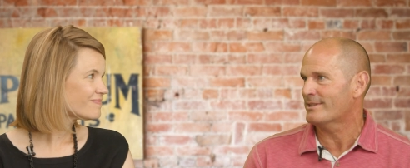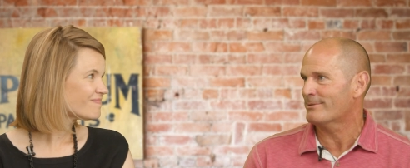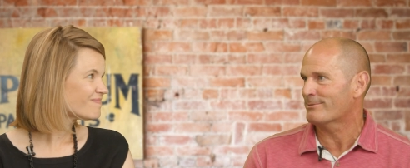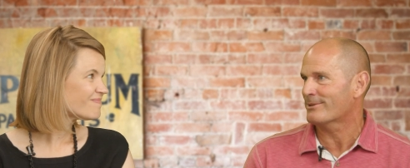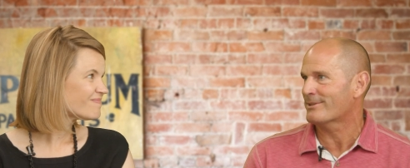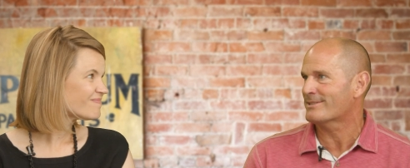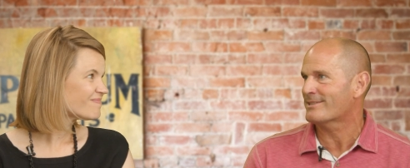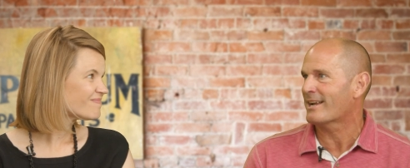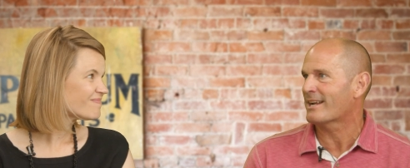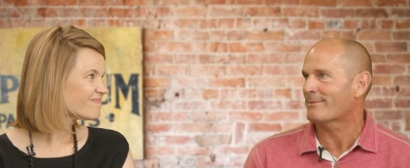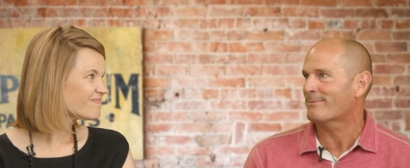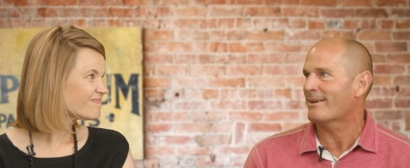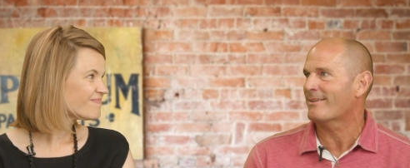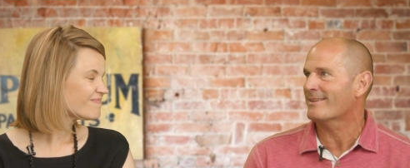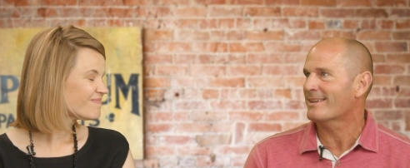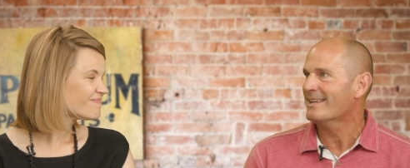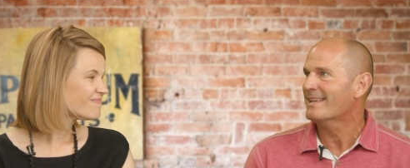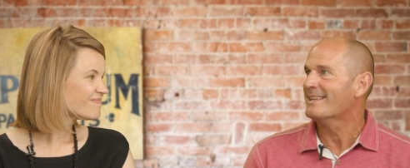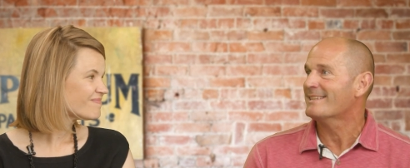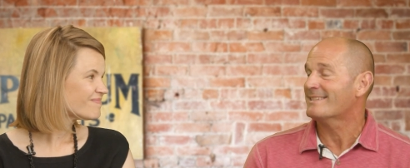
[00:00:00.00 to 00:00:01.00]
Speaker 1: that we're going to talk about
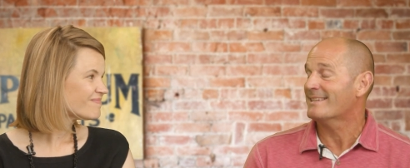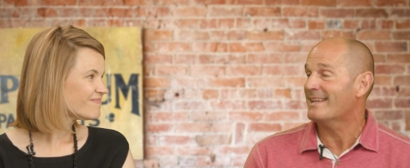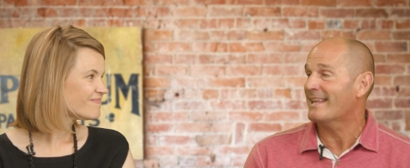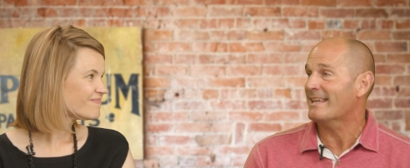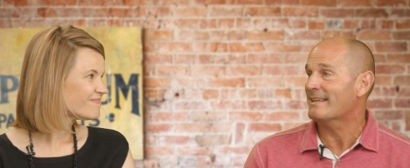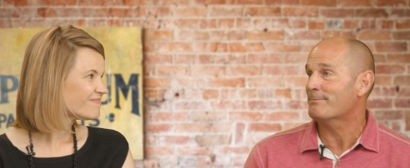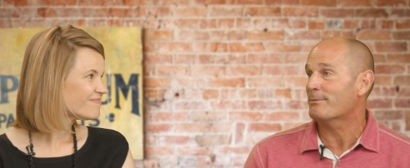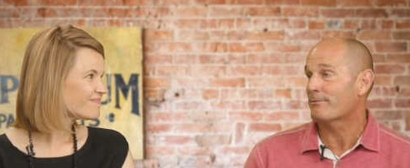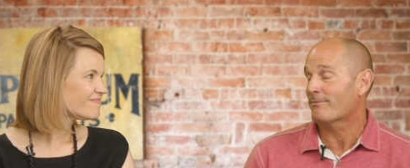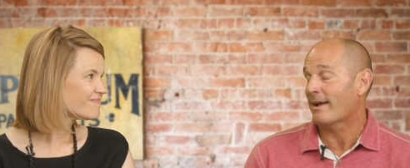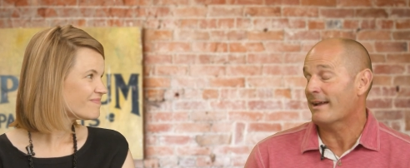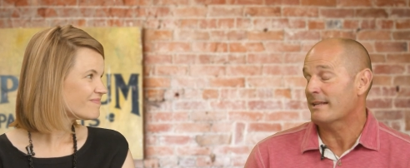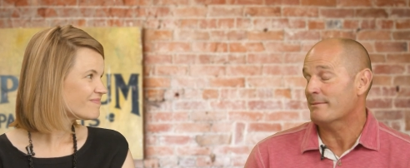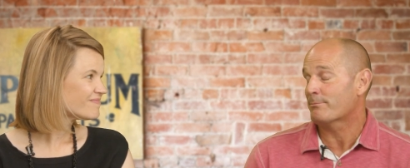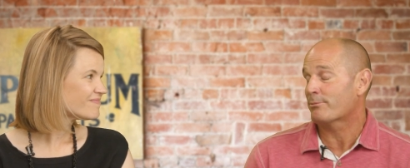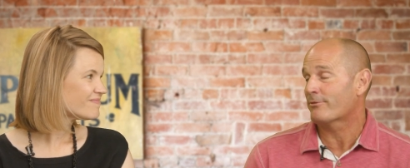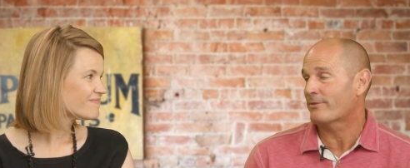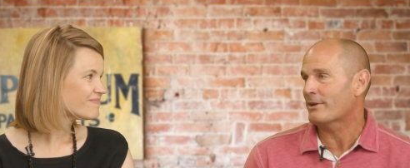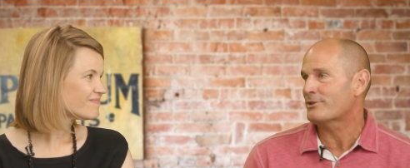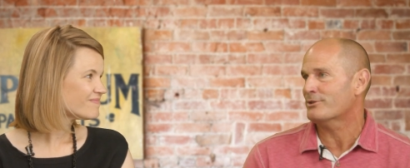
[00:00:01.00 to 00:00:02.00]
today, providing
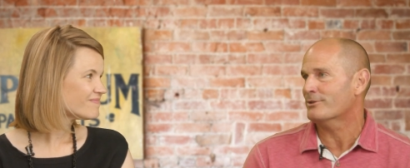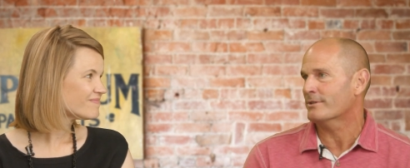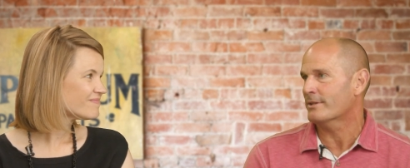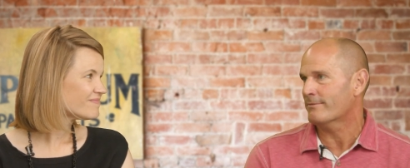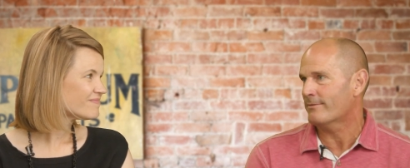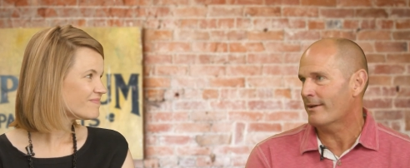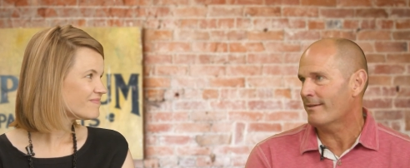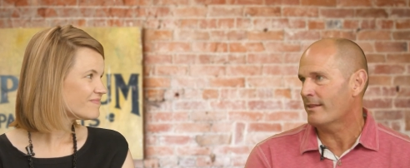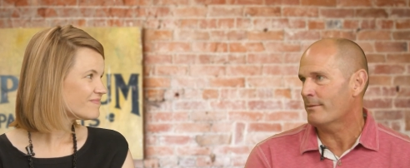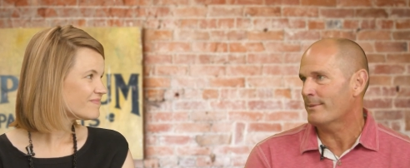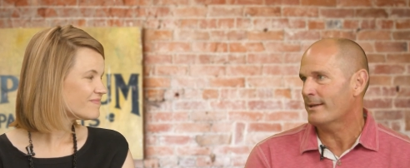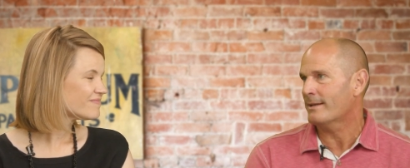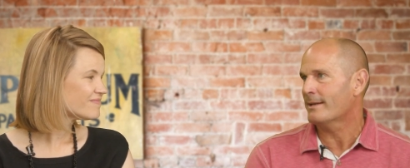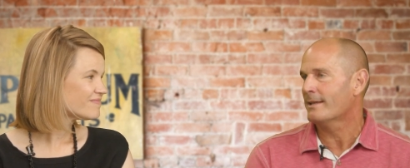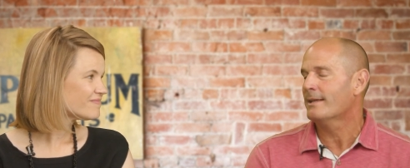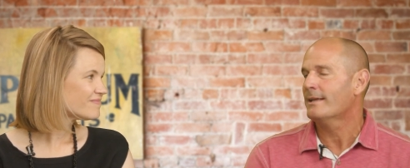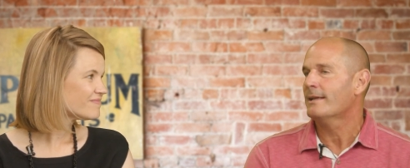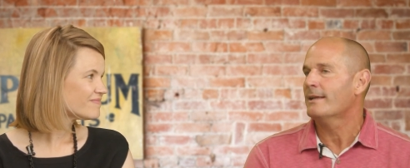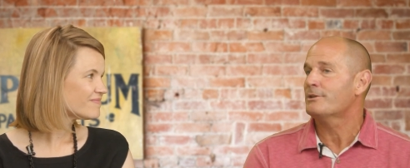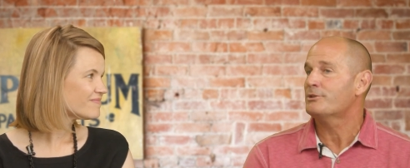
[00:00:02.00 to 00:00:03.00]
professional development
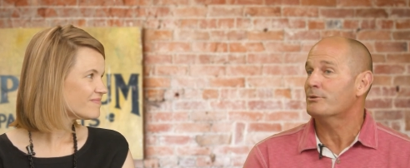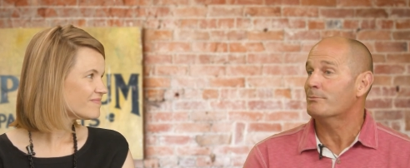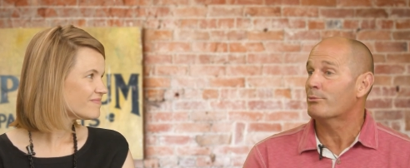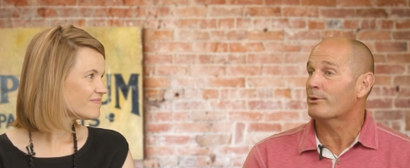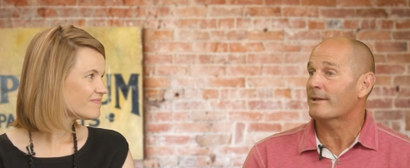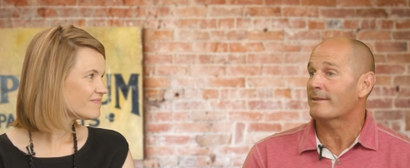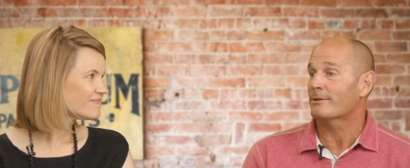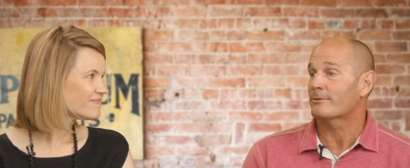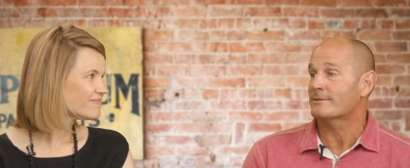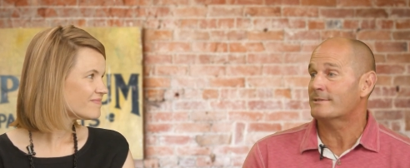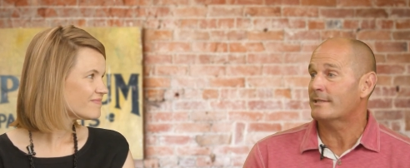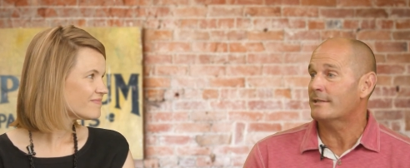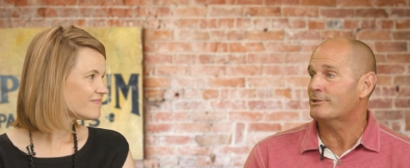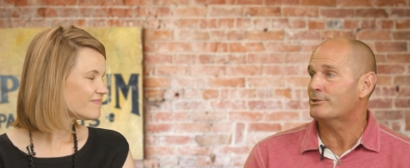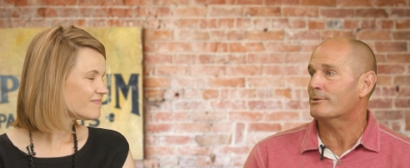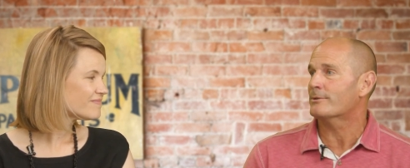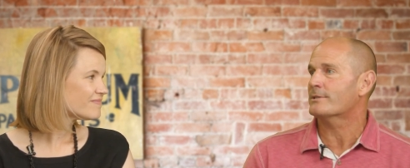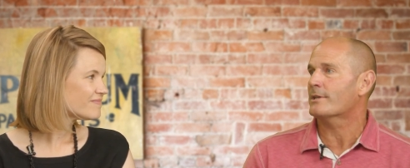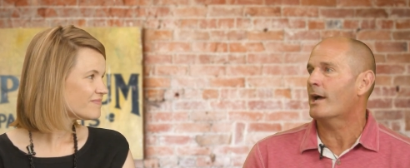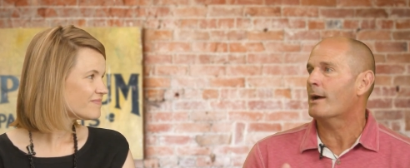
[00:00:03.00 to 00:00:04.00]
to bring those
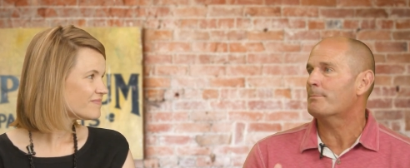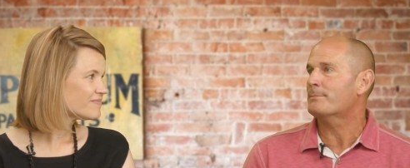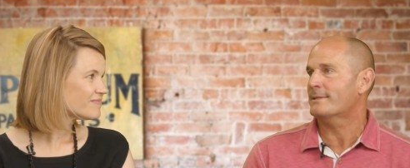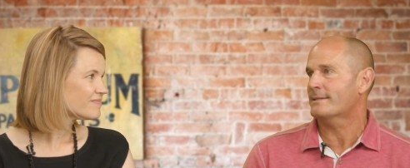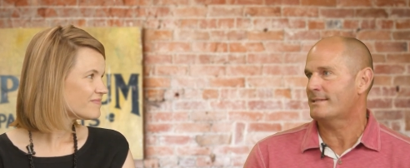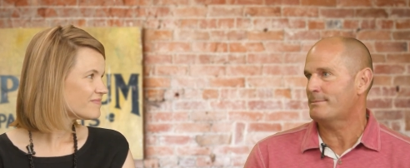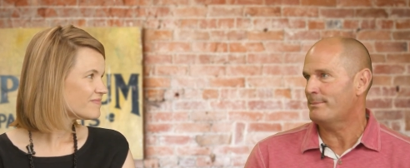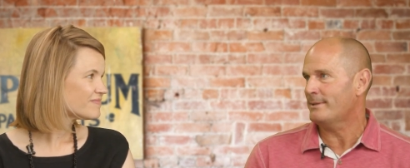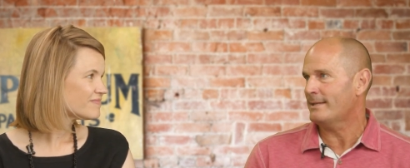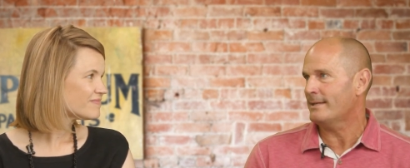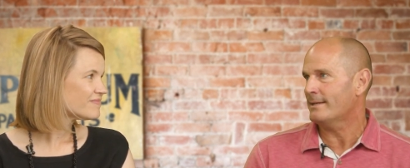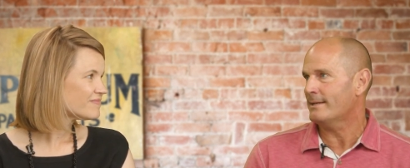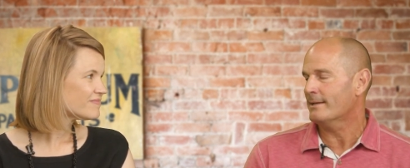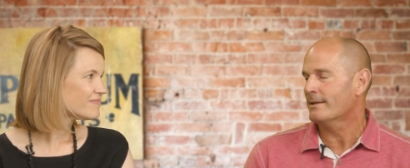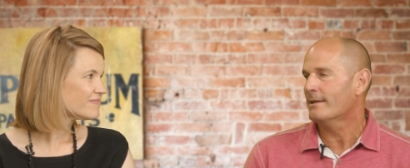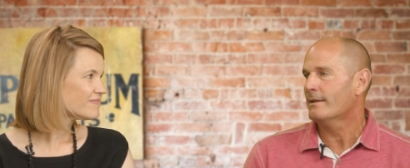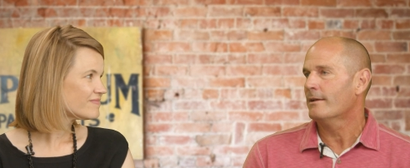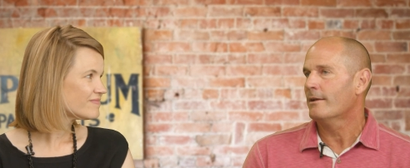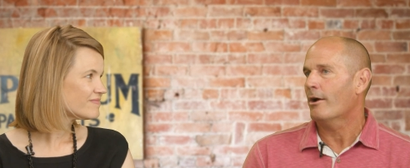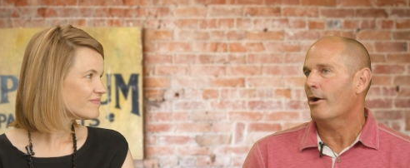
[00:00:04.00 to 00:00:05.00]
teachers up to speed
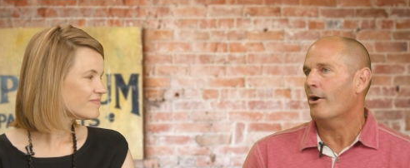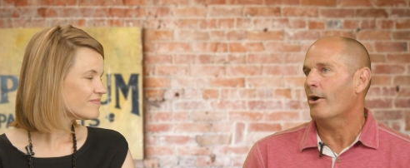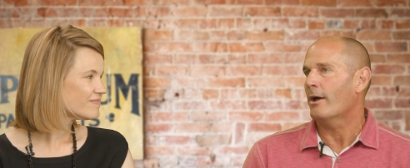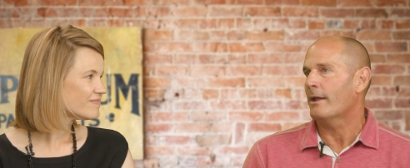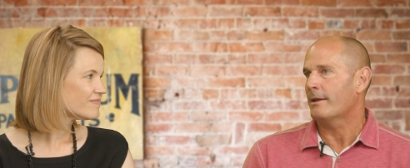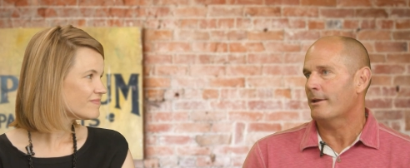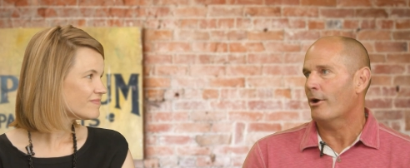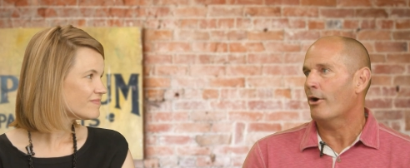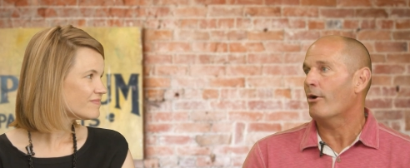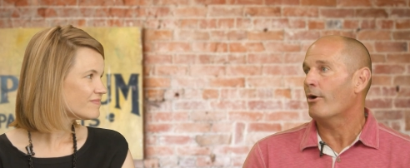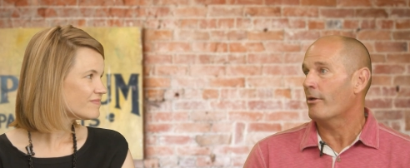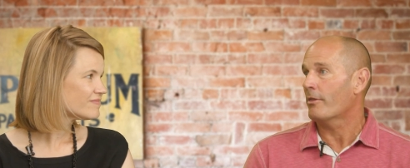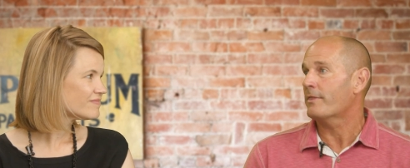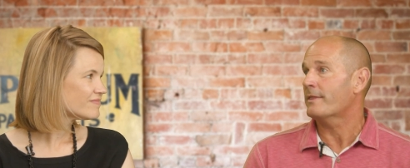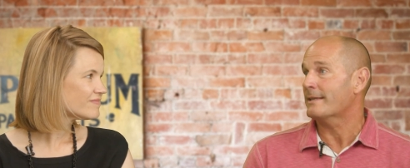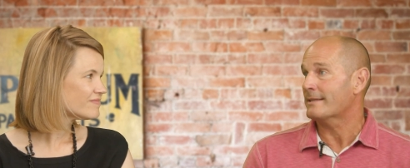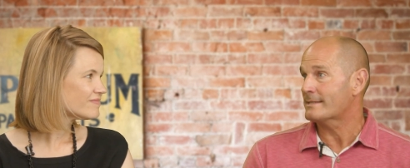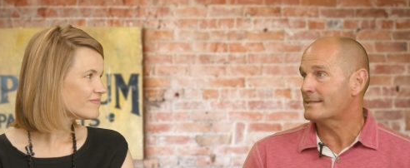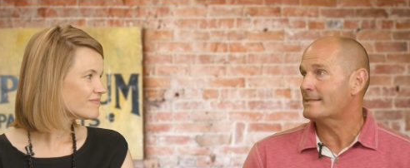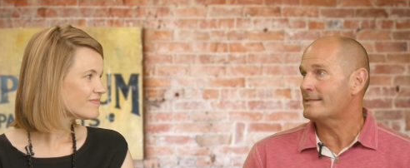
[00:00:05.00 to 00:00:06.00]
on all
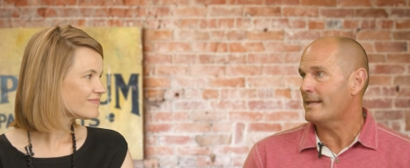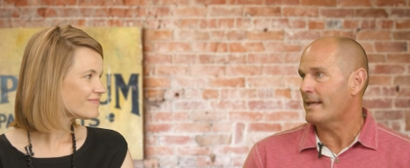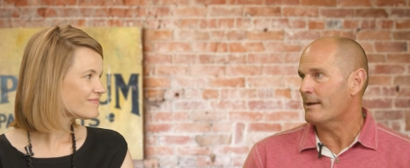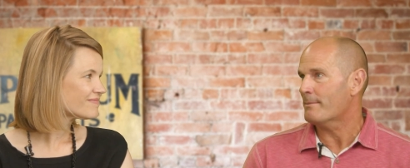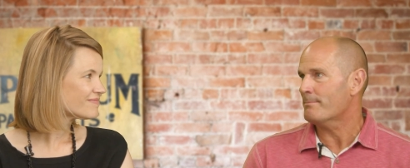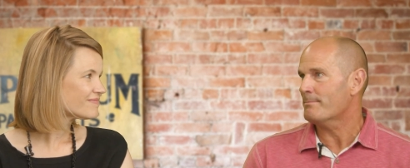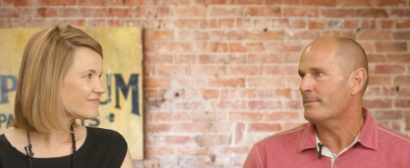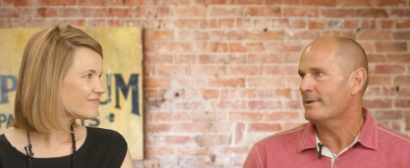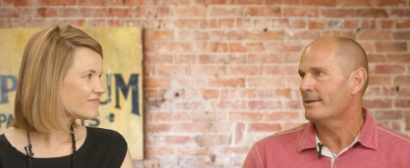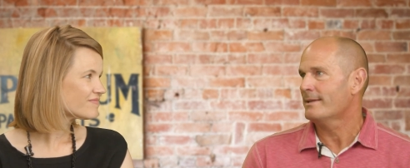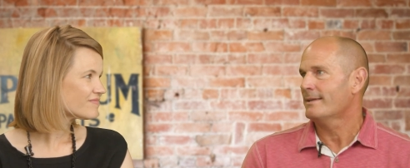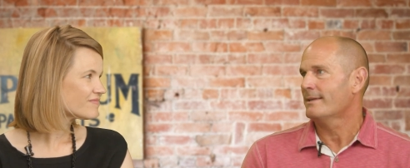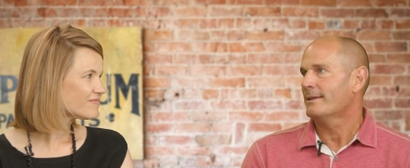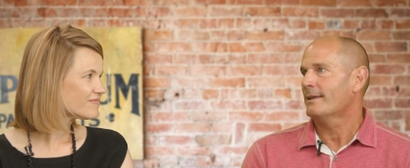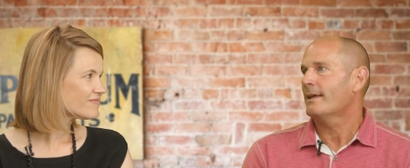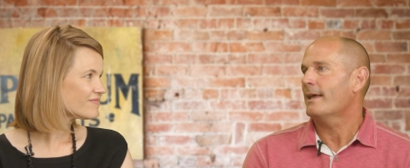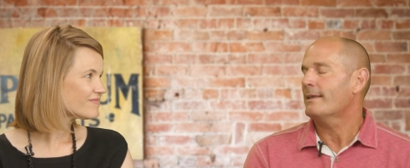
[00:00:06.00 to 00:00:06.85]
things STEM yeah.